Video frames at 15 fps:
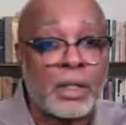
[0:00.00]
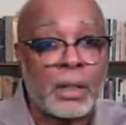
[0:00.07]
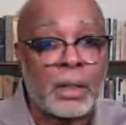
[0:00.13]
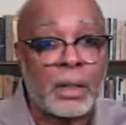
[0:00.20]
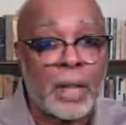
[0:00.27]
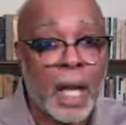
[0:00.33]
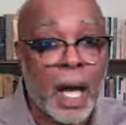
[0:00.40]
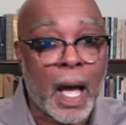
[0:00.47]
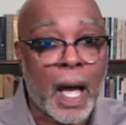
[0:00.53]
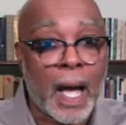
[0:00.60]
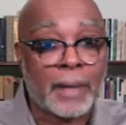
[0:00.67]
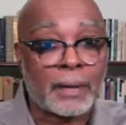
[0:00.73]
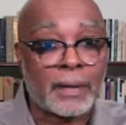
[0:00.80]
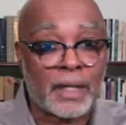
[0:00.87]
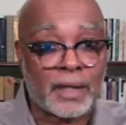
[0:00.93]

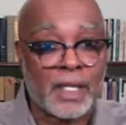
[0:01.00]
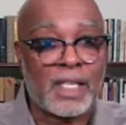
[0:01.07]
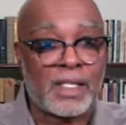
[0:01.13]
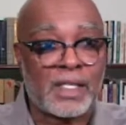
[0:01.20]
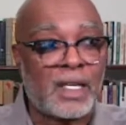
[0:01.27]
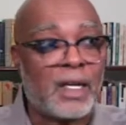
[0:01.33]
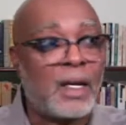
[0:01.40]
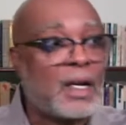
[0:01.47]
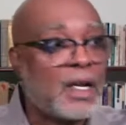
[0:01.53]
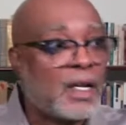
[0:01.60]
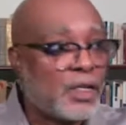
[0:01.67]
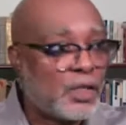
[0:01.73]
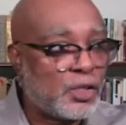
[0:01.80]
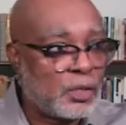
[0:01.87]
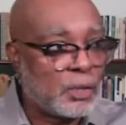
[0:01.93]
God that they see,
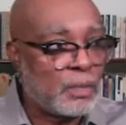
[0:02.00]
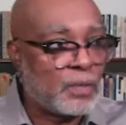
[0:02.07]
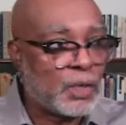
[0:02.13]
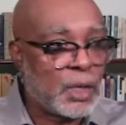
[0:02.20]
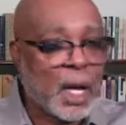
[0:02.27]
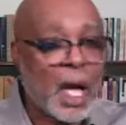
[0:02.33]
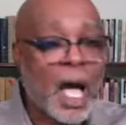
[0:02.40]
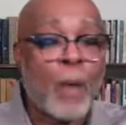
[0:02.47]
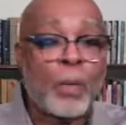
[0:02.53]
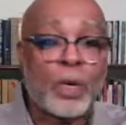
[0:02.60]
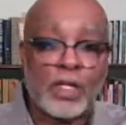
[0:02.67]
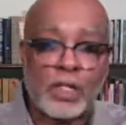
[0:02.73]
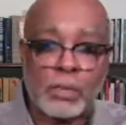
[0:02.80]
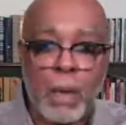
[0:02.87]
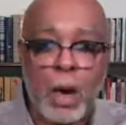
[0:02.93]
God with
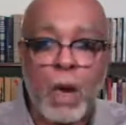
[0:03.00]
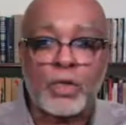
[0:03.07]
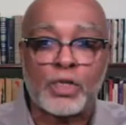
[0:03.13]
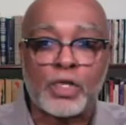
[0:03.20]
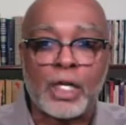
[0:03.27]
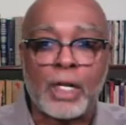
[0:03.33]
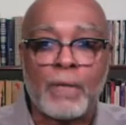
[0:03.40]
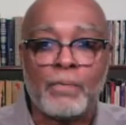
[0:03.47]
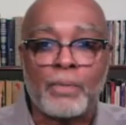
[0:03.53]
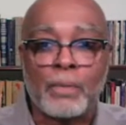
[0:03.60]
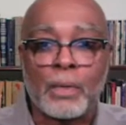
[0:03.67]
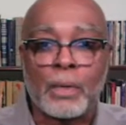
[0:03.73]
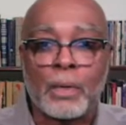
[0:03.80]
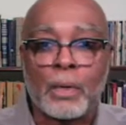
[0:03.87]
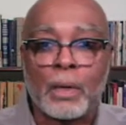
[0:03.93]
a small g,
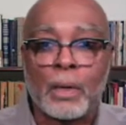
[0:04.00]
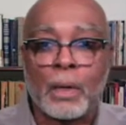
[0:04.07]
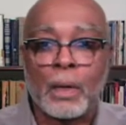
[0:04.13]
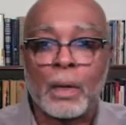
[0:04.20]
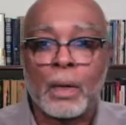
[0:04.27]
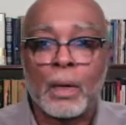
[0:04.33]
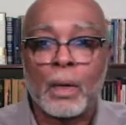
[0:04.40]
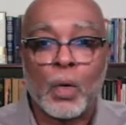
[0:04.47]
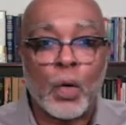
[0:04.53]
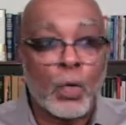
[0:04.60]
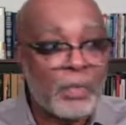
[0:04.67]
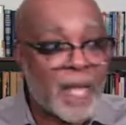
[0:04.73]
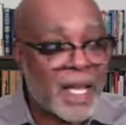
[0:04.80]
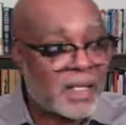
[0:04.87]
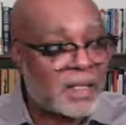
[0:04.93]

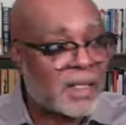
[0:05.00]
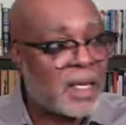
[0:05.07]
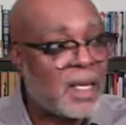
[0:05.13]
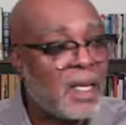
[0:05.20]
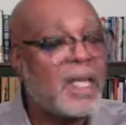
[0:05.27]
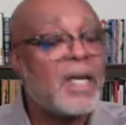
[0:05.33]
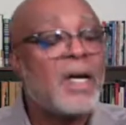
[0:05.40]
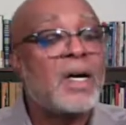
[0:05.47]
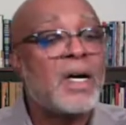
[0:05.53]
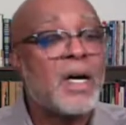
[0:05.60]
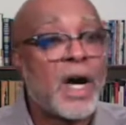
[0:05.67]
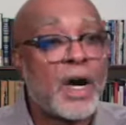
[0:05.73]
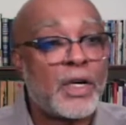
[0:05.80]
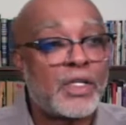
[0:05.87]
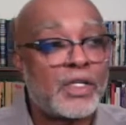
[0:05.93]
whom they see,
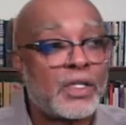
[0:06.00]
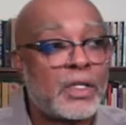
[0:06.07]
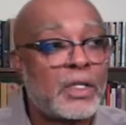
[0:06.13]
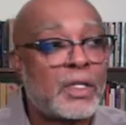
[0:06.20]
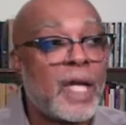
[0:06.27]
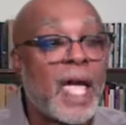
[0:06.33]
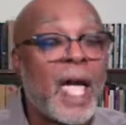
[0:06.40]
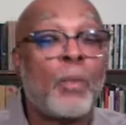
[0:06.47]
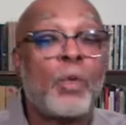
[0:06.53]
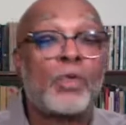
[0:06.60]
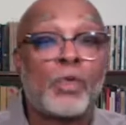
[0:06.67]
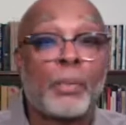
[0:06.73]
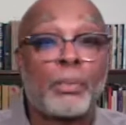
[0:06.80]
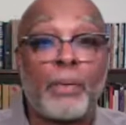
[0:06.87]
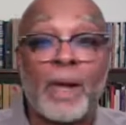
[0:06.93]
understood, and was
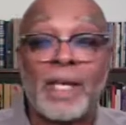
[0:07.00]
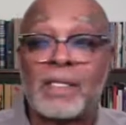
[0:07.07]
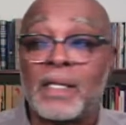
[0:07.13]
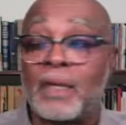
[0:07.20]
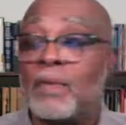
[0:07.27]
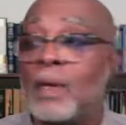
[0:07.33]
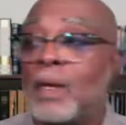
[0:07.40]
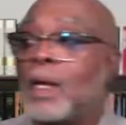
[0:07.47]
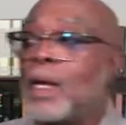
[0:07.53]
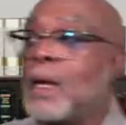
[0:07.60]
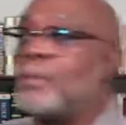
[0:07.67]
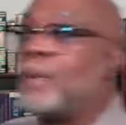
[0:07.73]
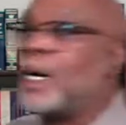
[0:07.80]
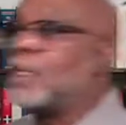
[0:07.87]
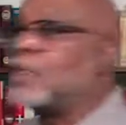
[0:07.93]
oppressive,
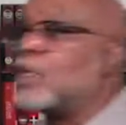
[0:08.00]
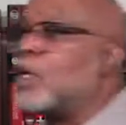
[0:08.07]
but